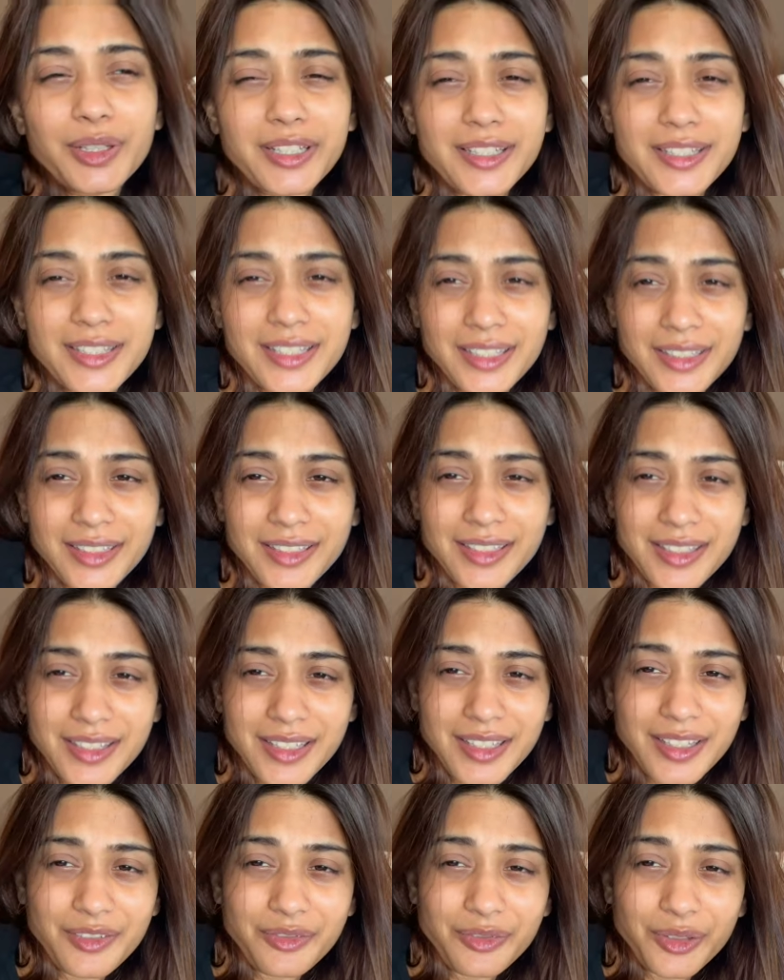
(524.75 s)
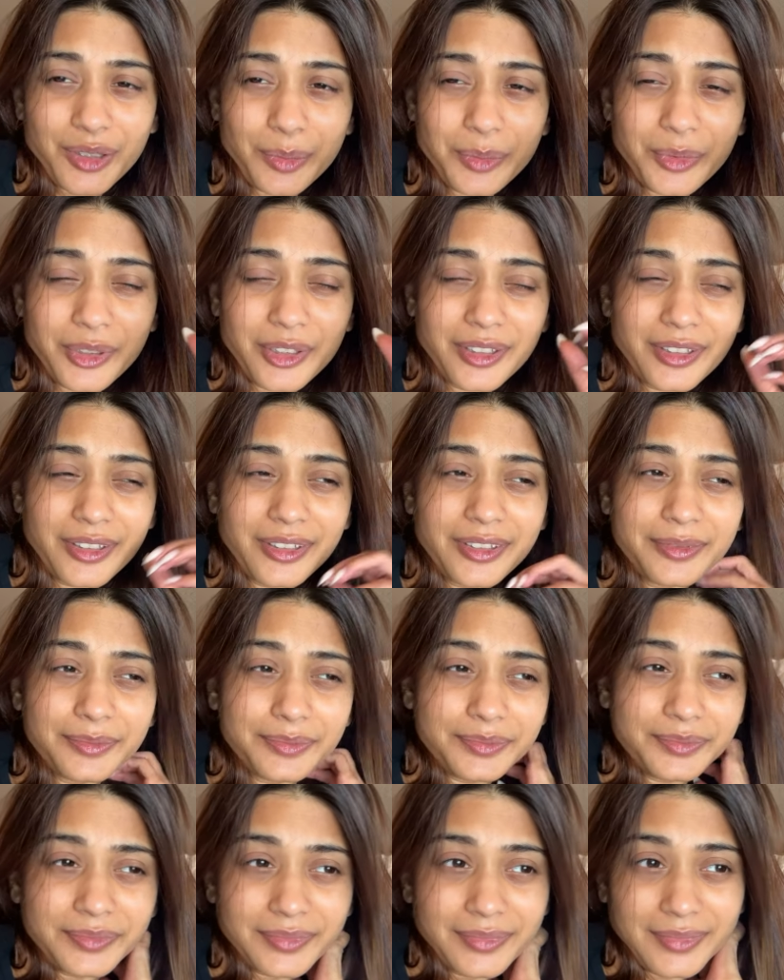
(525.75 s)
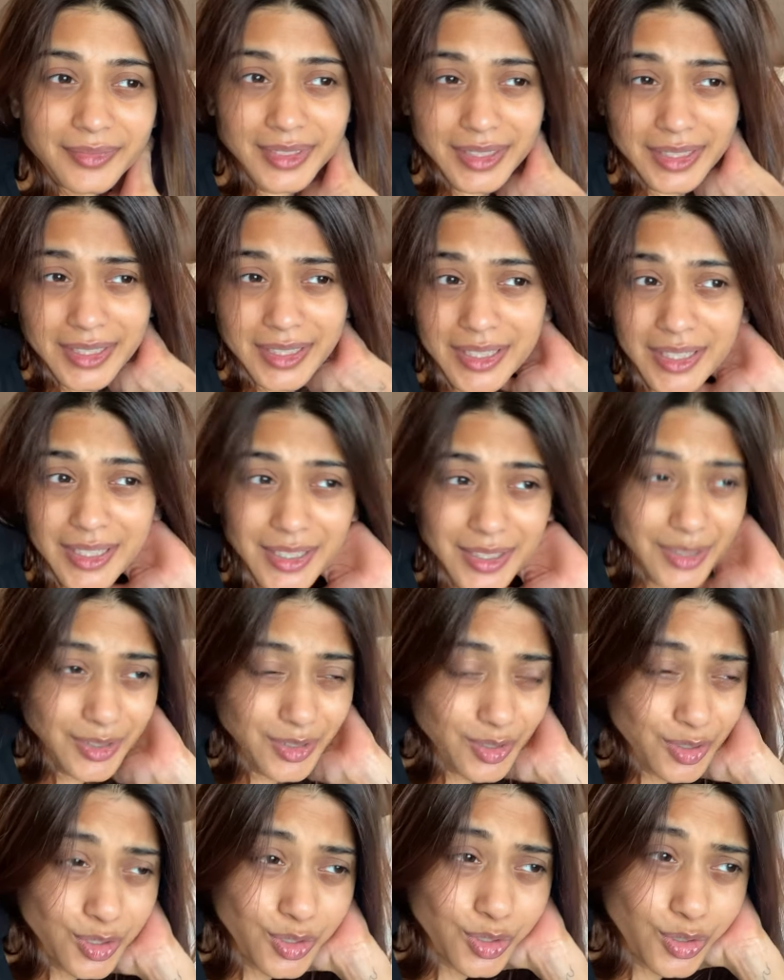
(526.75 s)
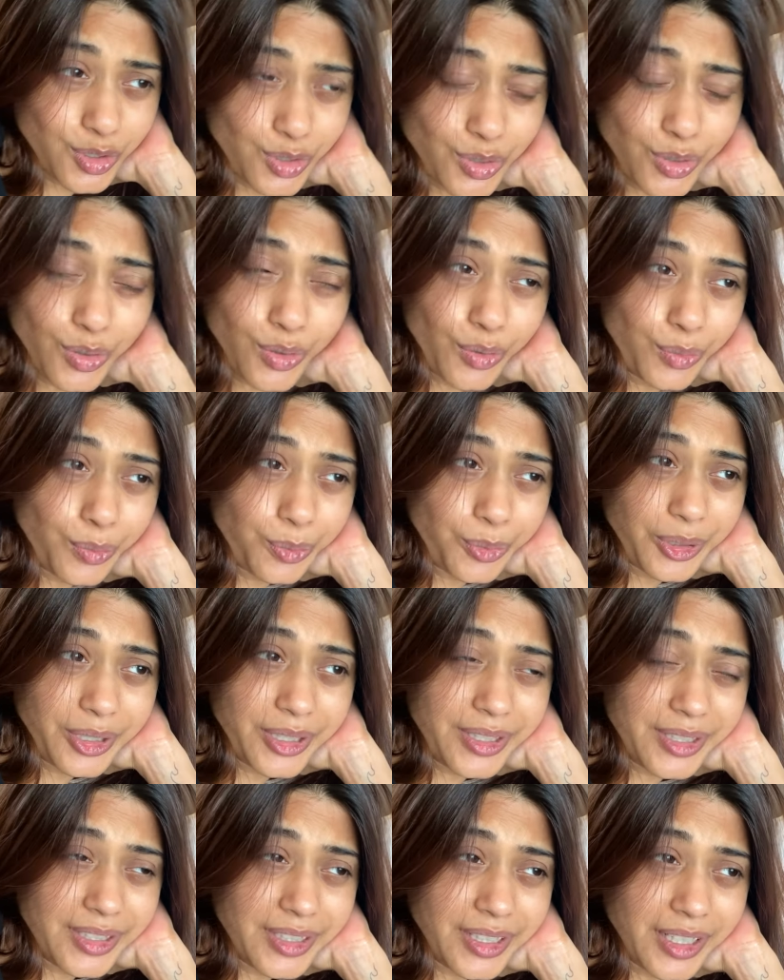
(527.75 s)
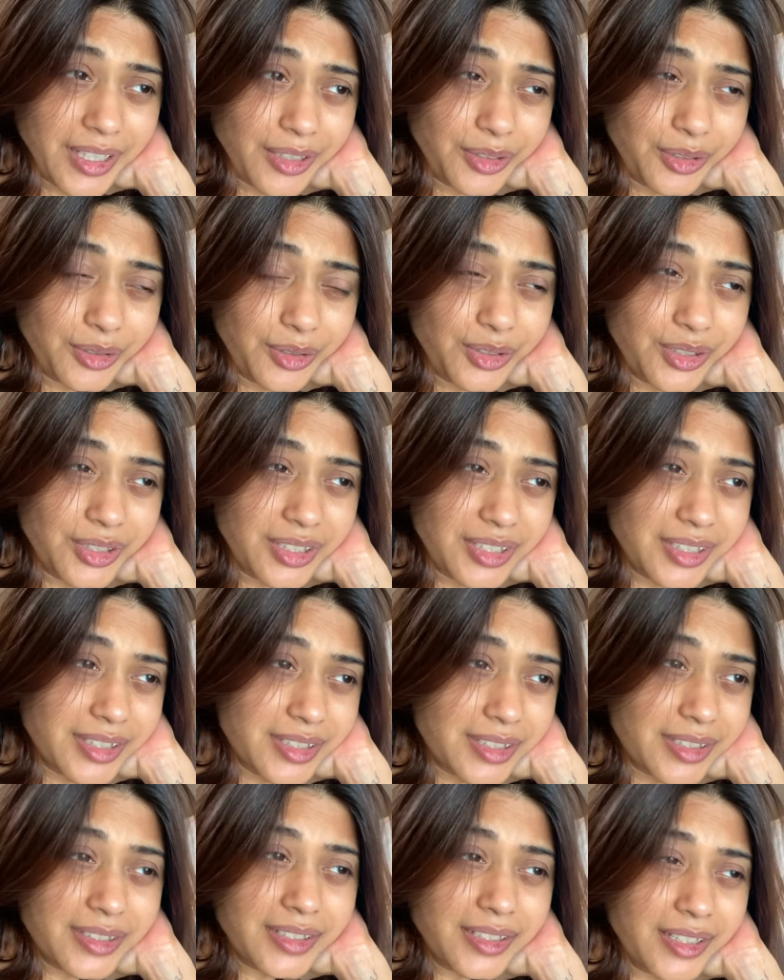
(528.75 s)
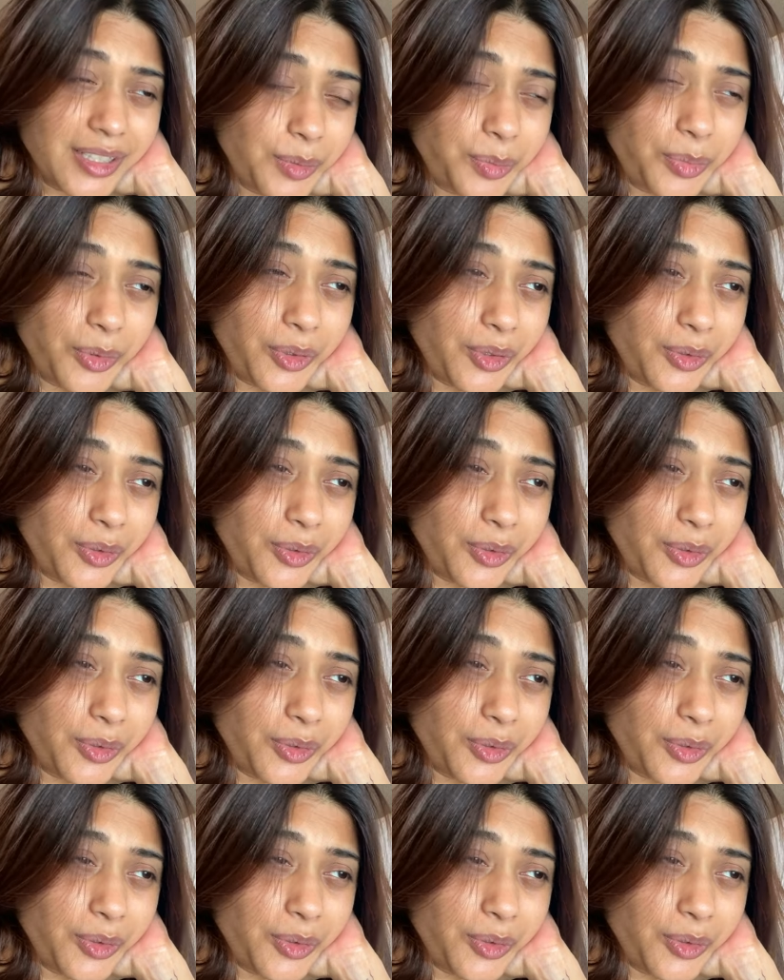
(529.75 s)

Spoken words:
You can see the sea from here. It's so pretty. I could just keep